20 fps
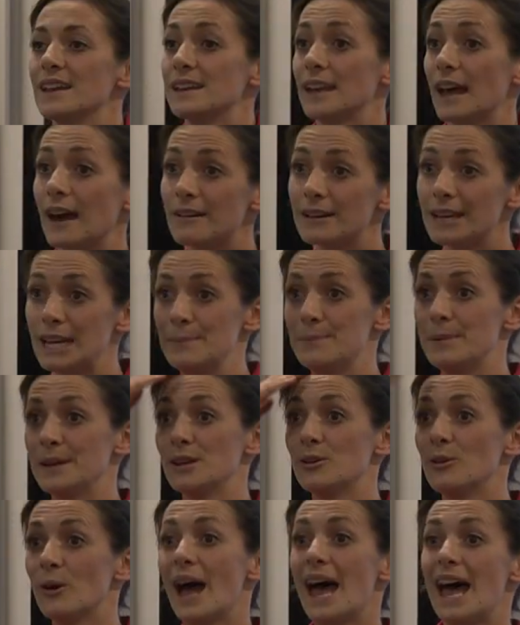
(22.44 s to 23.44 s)
Now keeping
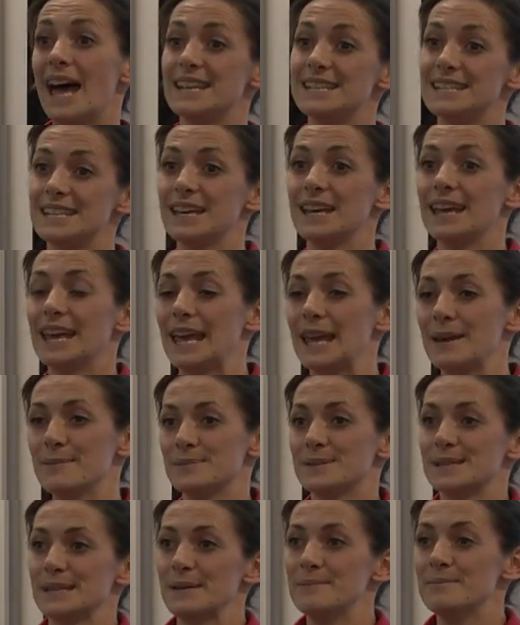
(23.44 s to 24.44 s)
your head,
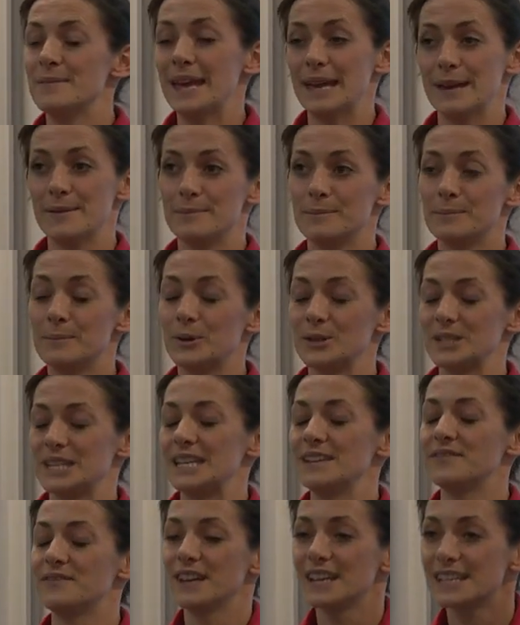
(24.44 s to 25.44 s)
hips and hip
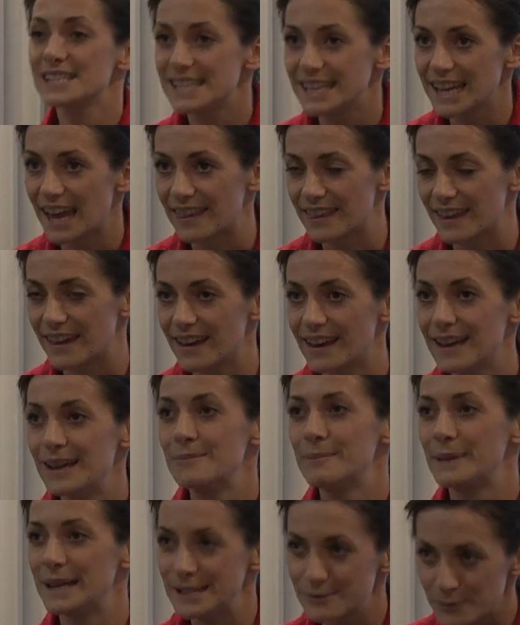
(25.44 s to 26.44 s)
body fixed together,
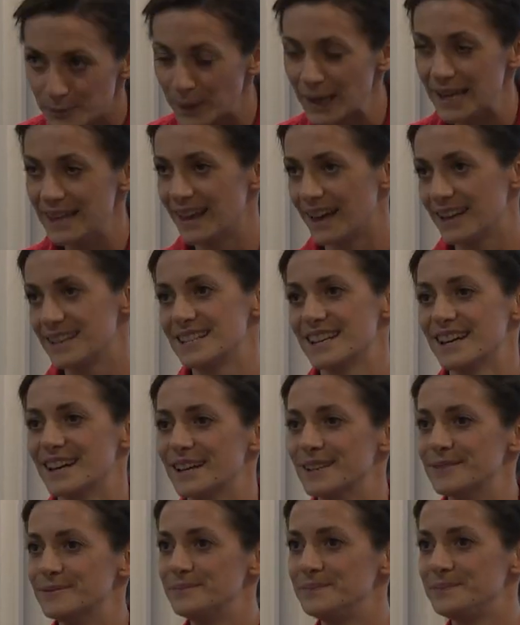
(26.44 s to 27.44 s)
please repeat that
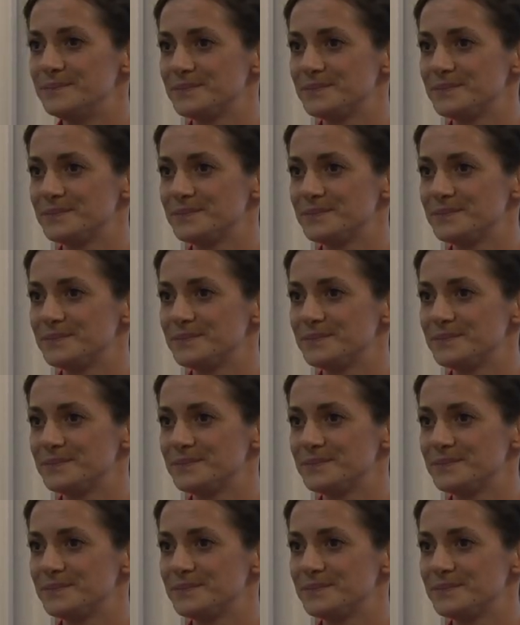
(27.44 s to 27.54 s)
turn.